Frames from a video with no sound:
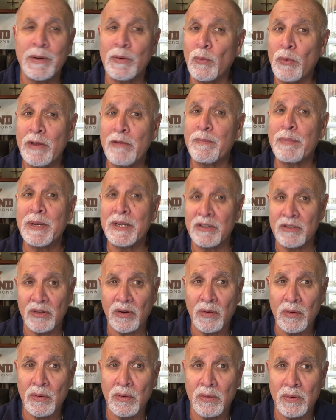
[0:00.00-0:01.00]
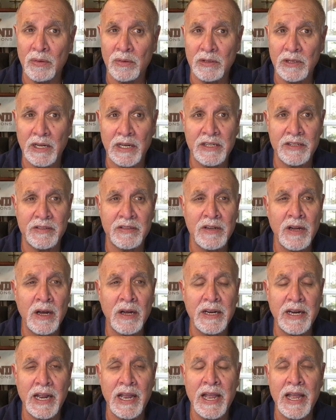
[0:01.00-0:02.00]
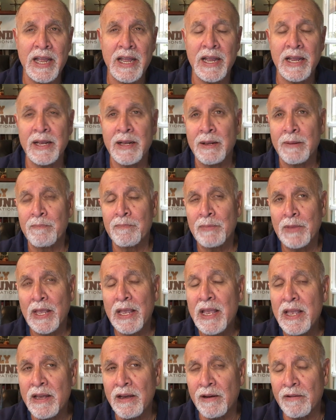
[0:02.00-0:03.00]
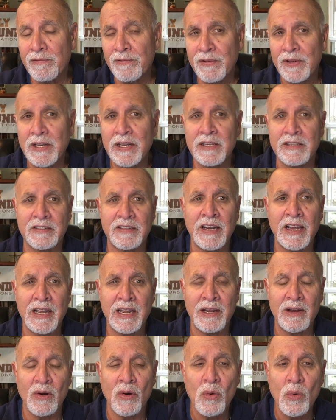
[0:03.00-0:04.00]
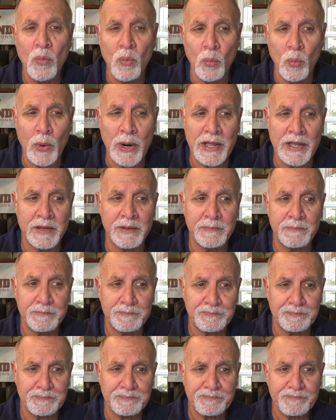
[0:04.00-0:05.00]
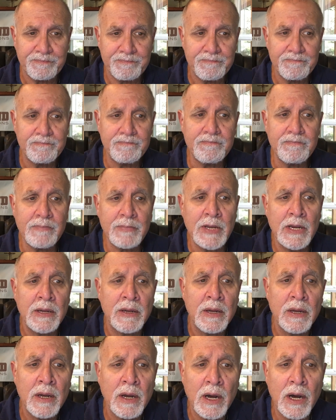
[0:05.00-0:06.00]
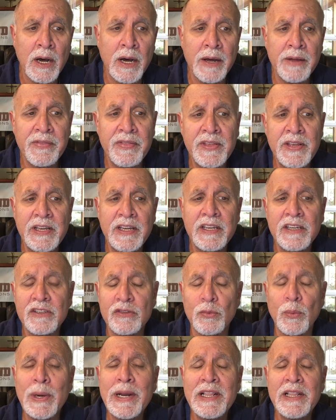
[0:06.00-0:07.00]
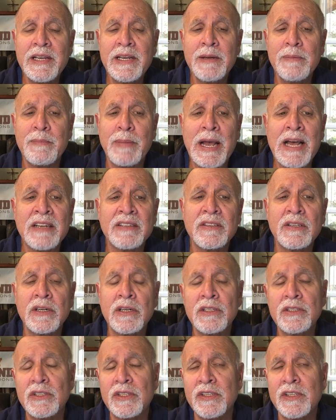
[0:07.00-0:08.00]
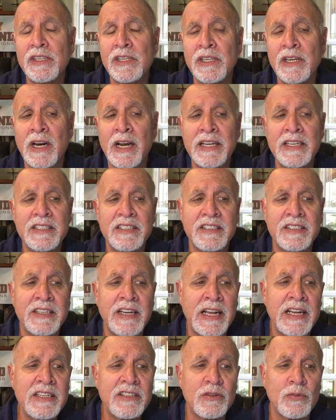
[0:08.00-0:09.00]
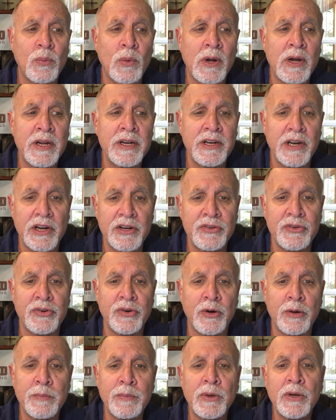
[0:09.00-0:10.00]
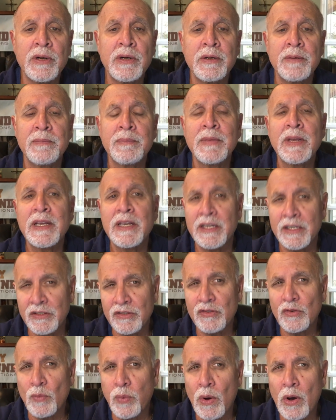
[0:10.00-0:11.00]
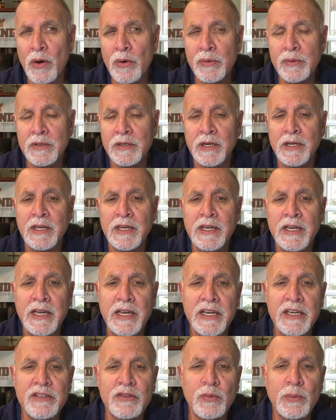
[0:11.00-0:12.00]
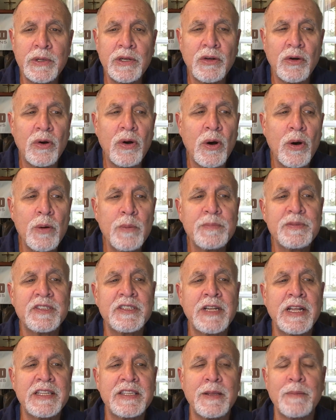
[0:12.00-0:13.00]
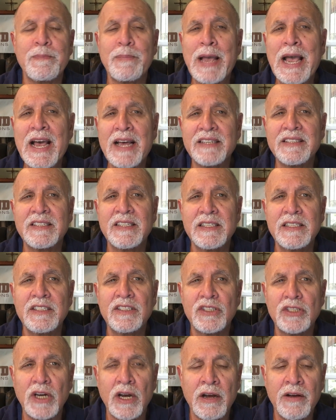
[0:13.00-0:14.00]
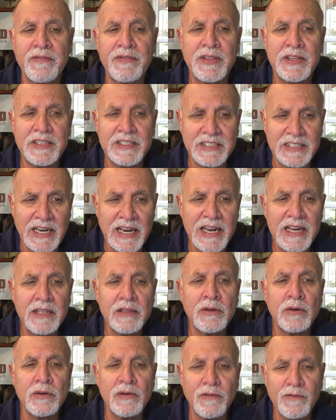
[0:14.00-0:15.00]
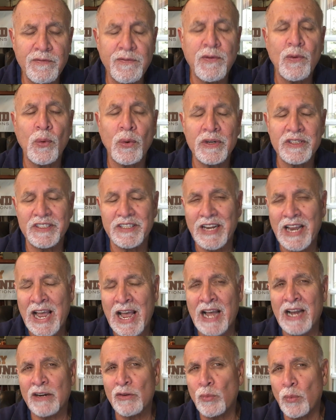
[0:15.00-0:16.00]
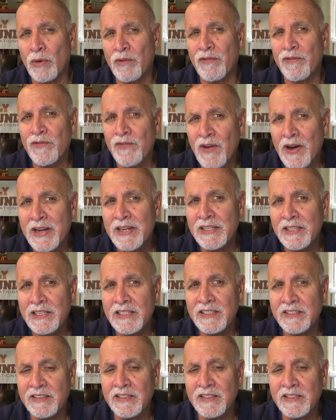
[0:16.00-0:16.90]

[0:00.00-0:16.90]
we've been told it's not a if, it's a when. The Israeli ambassador to the United States, Ron Dermer, his quote, Israel hopes that the passage of the Taylor Force Act will finally